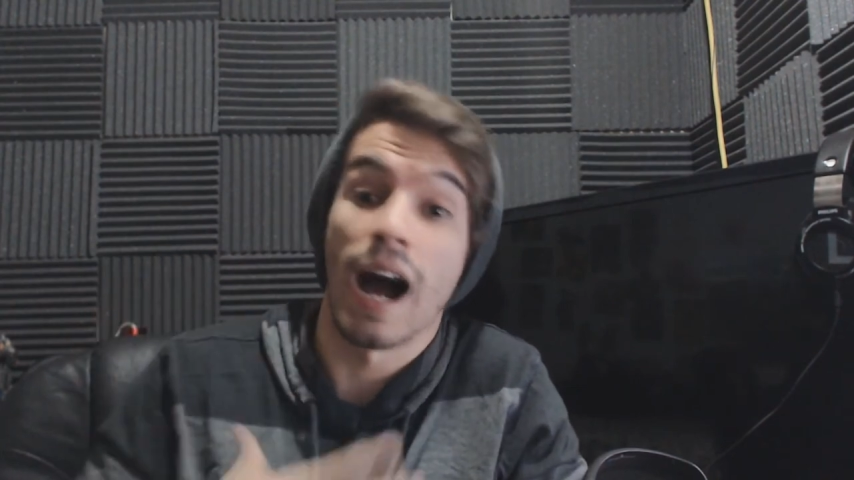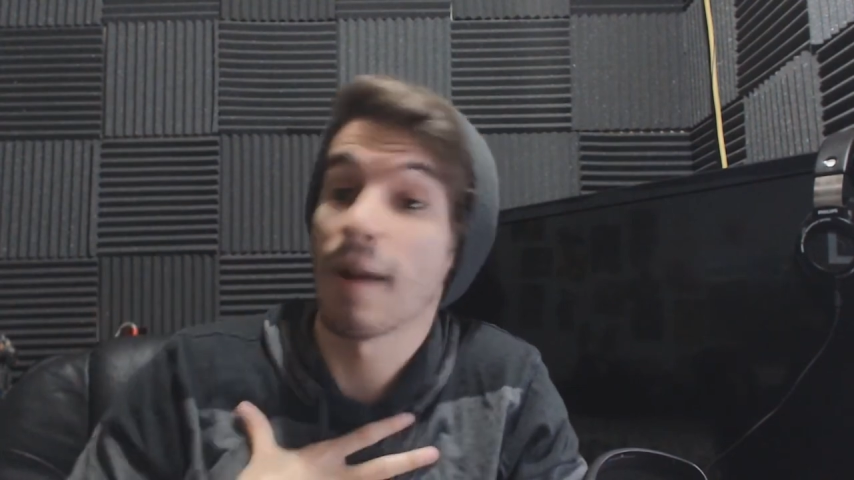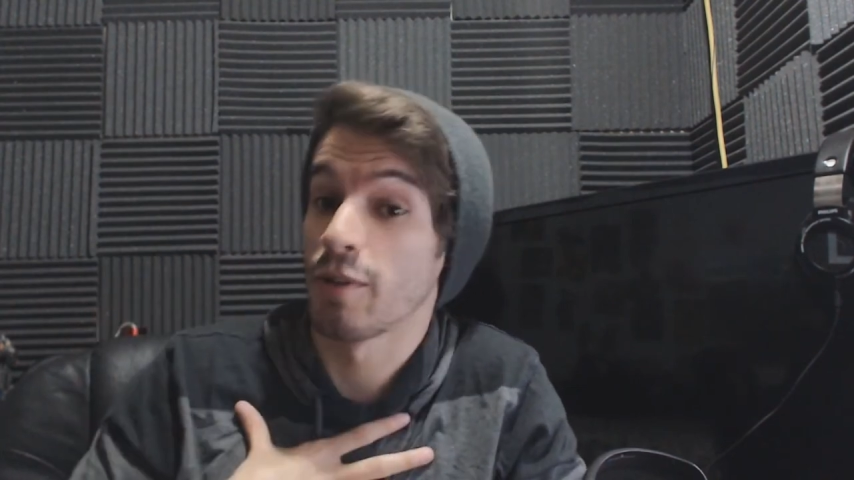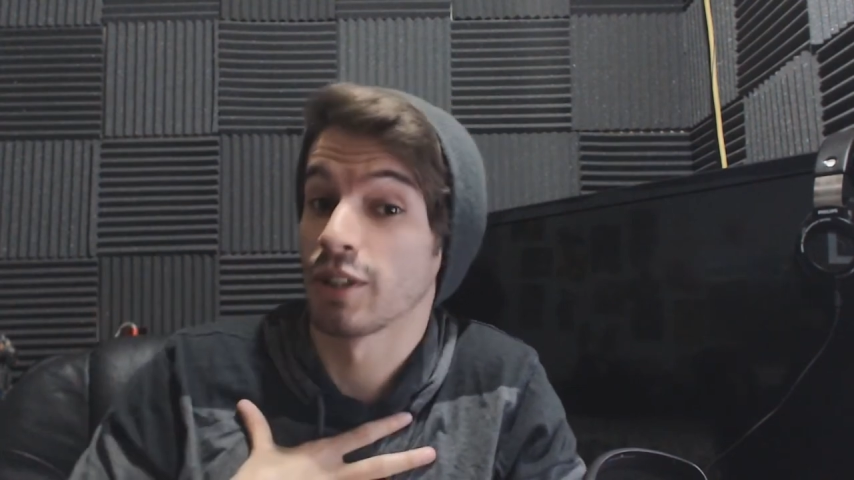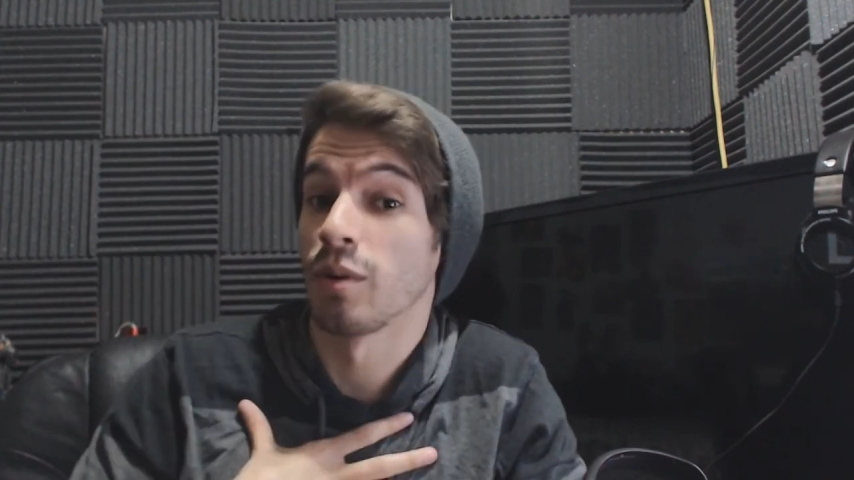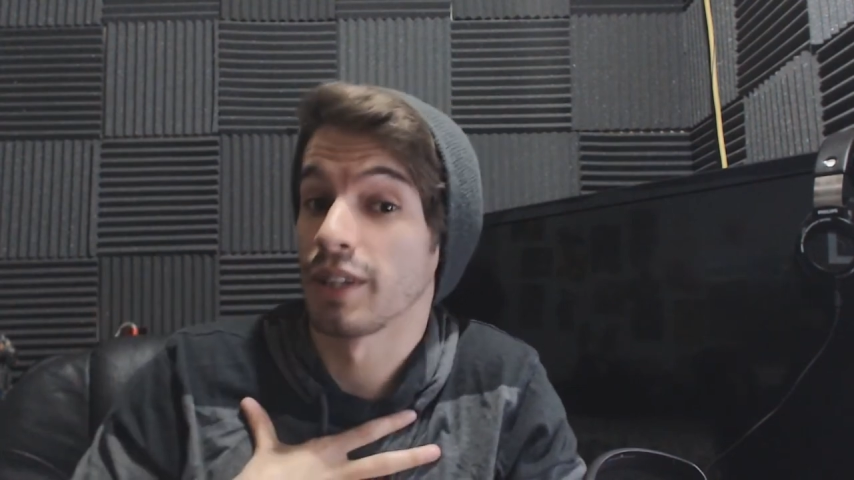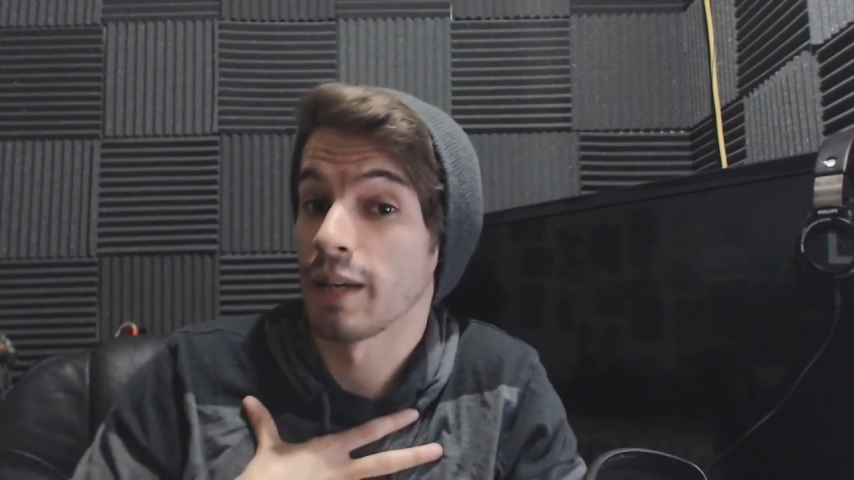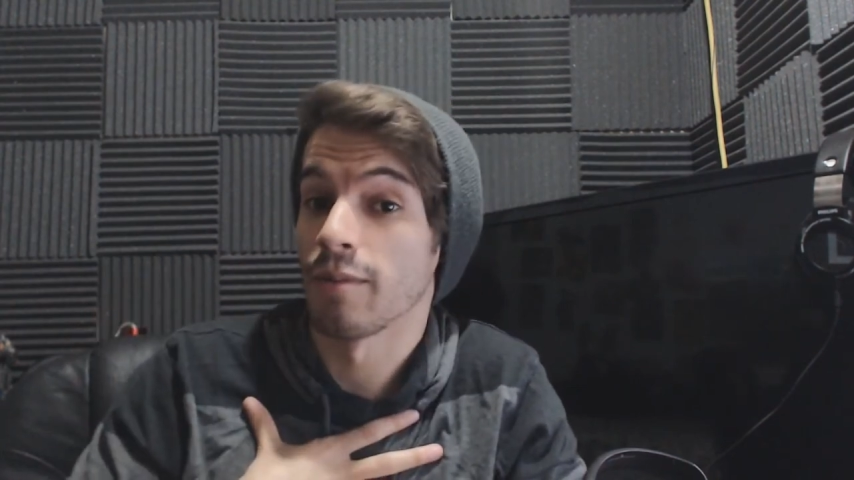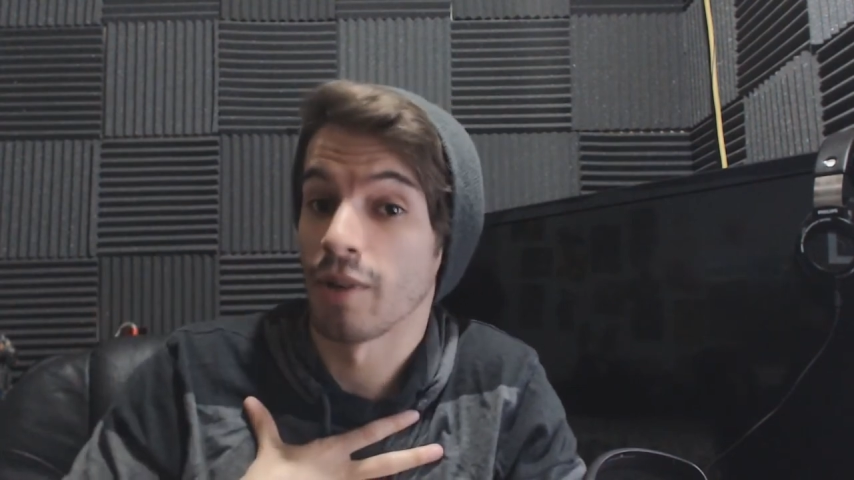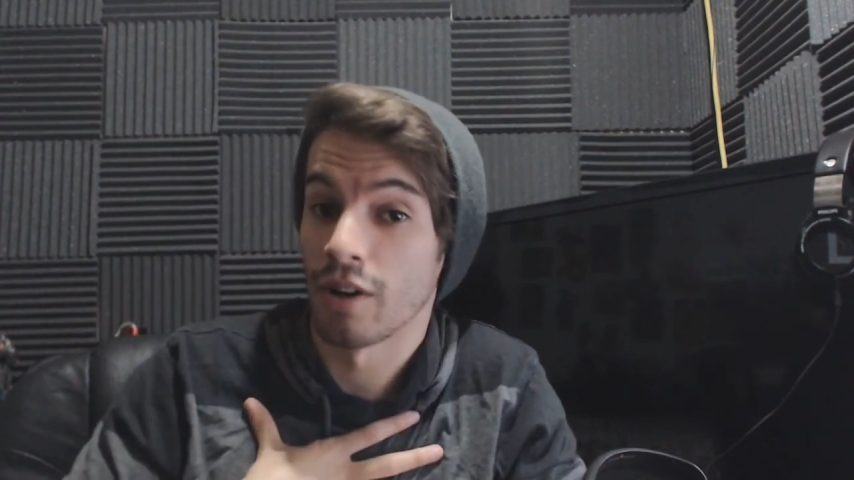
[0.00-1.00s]
I personally want the
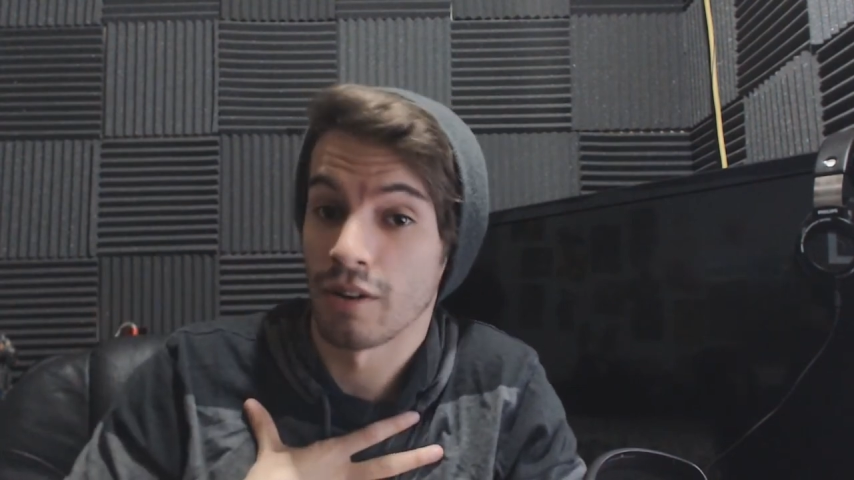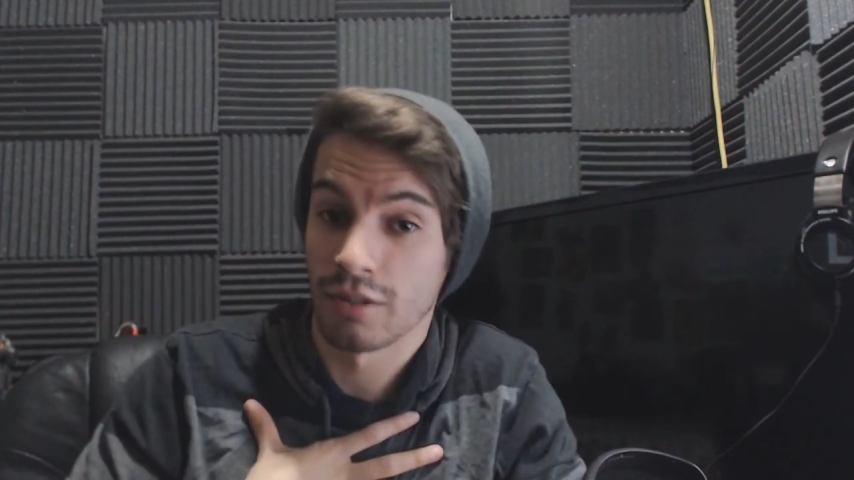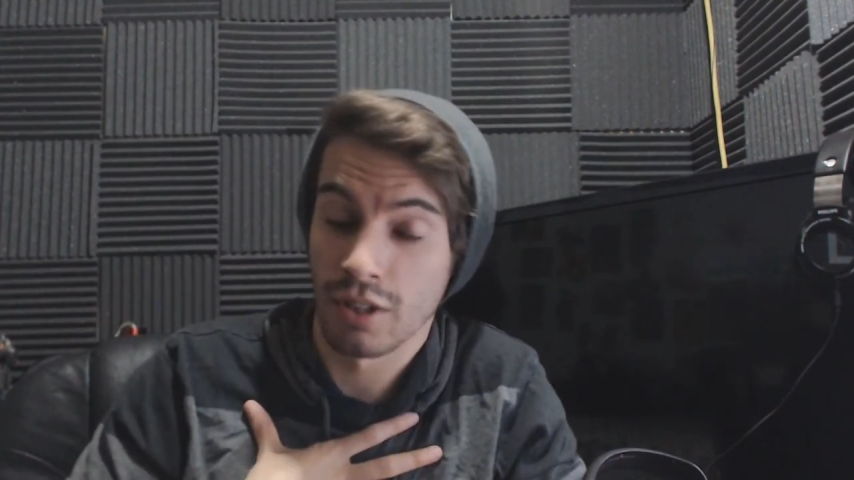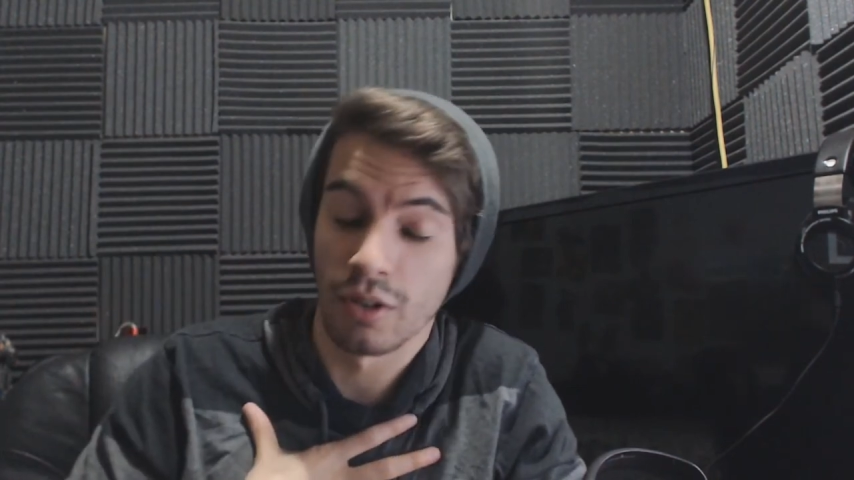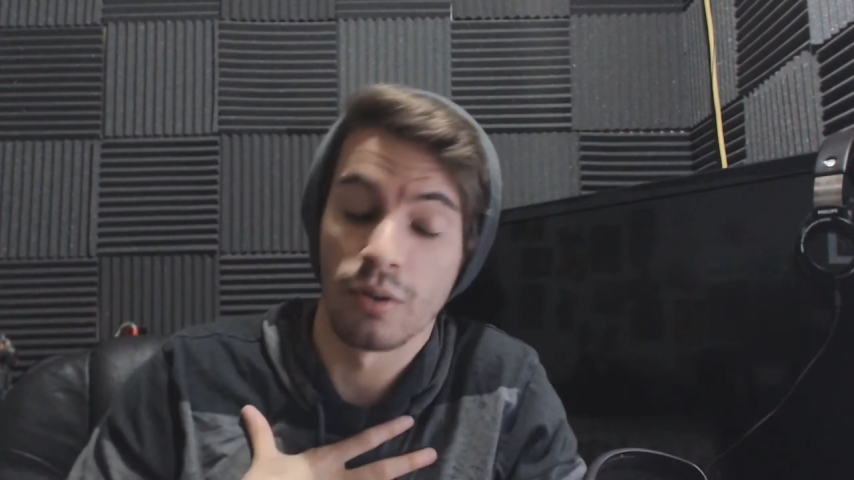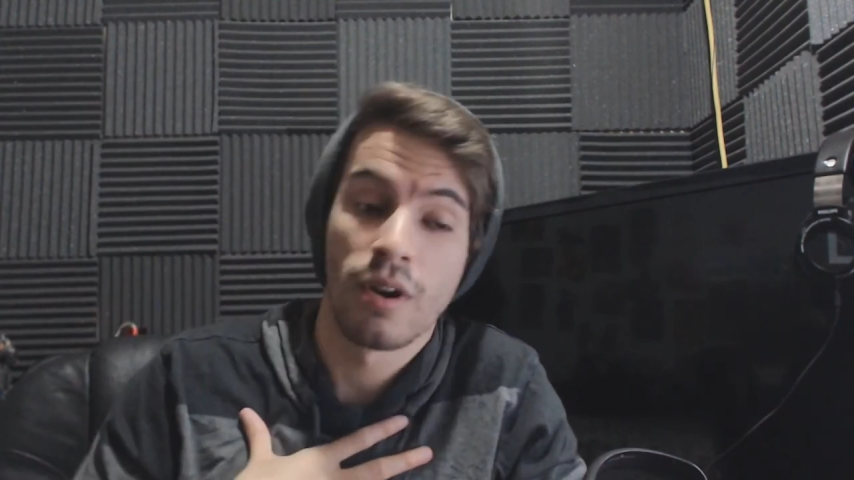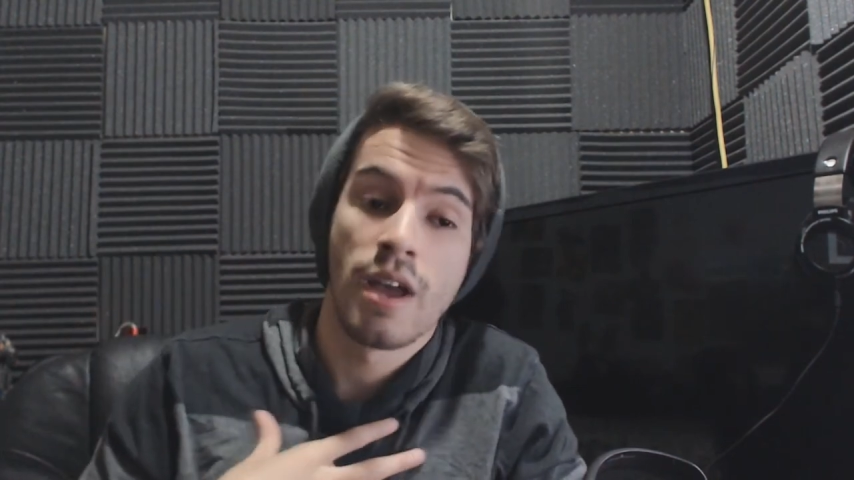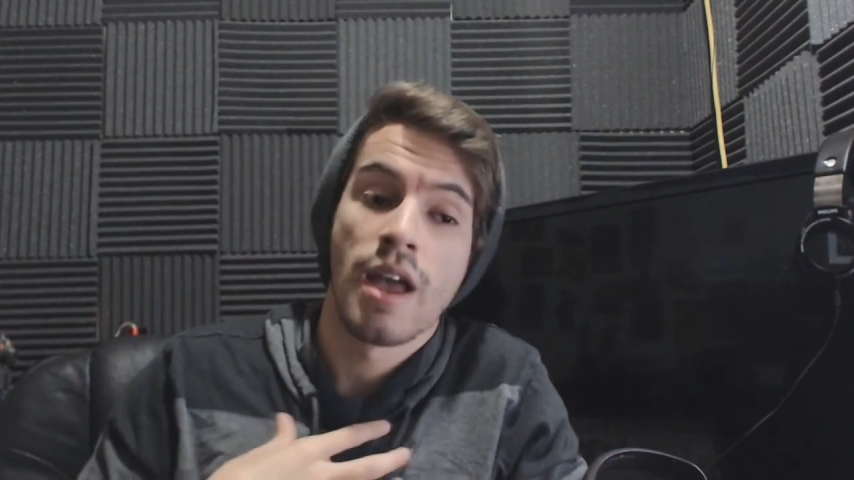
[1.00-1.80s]
game to be harder too.